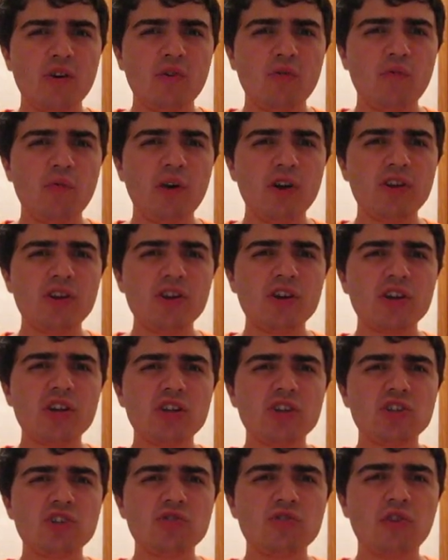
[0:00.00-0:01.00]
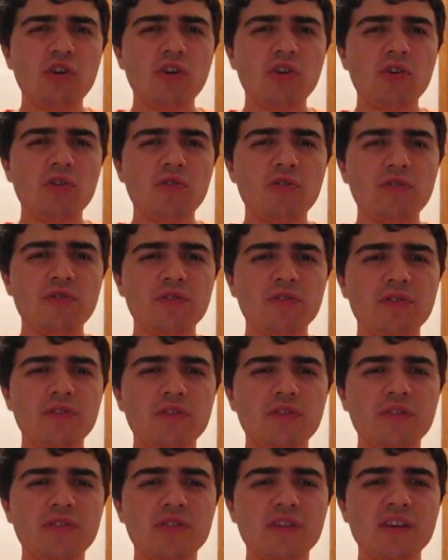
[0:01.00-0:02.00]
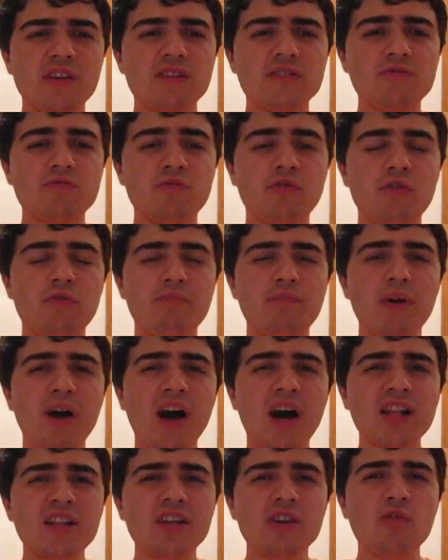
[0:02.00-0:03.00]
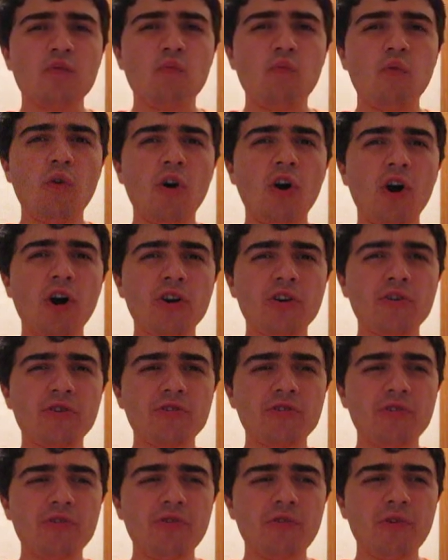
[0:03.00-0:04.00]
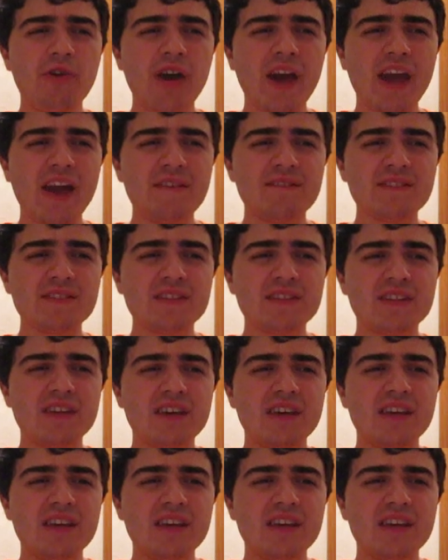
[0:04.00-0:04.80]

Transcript: where you control these robotic walker crafts